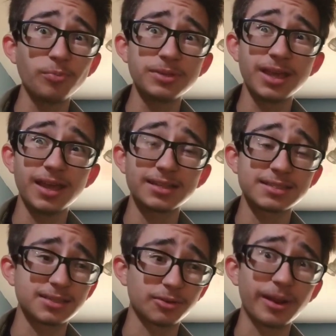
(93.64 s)
hope you
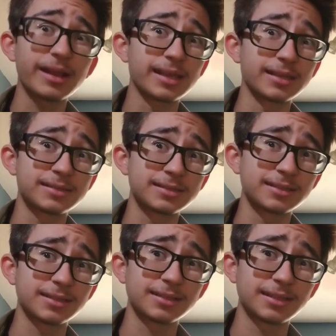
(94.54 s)
guys are ready,
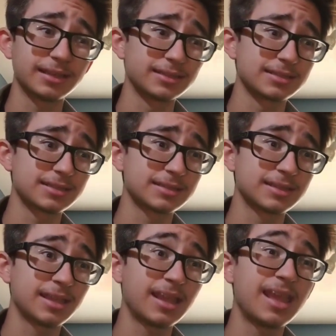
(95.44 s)
because
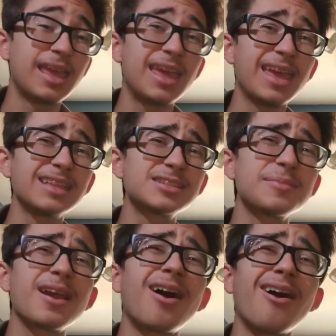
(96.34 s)

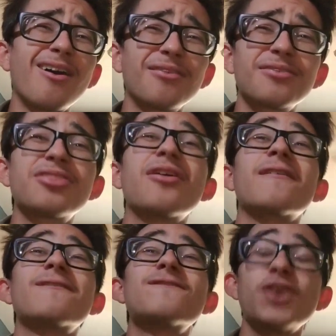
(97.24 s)
it's going to be off
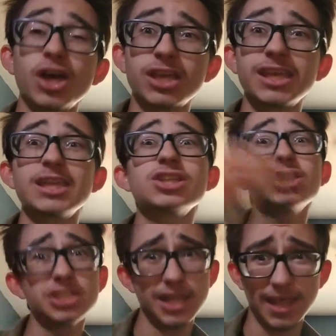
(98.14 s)
the
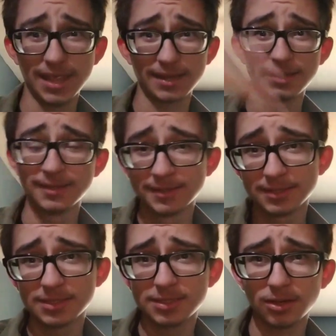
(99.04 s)
fucking chain.
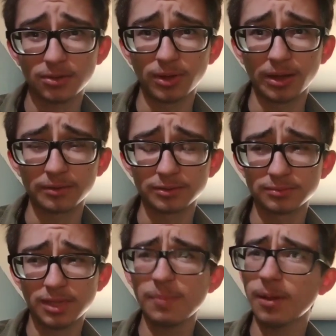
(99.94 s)
So
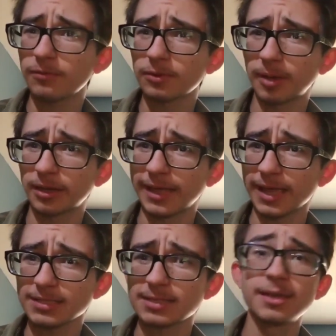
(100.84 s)
keep out for the
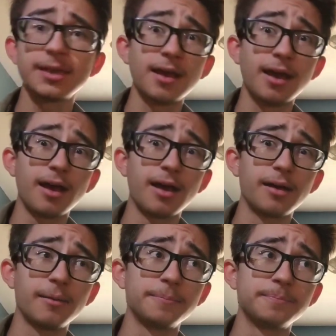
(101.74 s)
podcast.
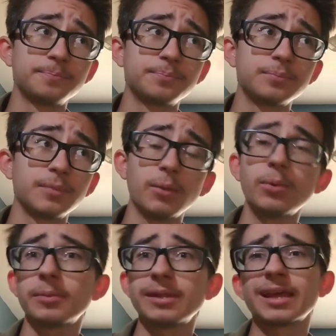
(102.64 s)

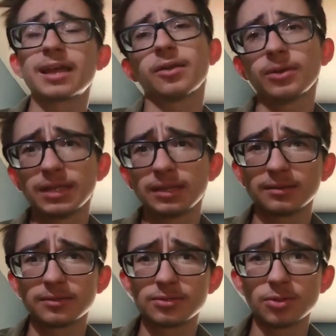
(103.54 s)
It will be next. I know I
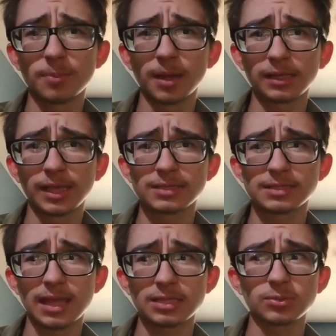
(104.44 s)
didn't do a
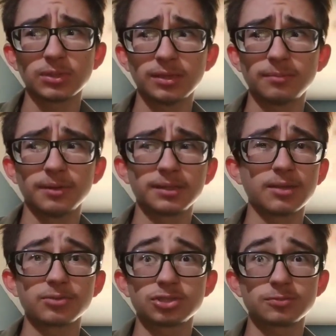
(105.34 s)
podcast last week,
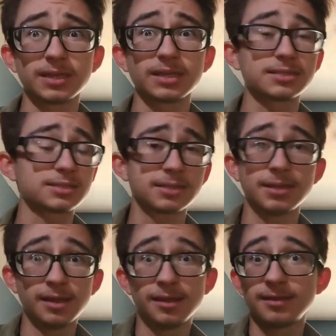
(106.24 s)
but that was just because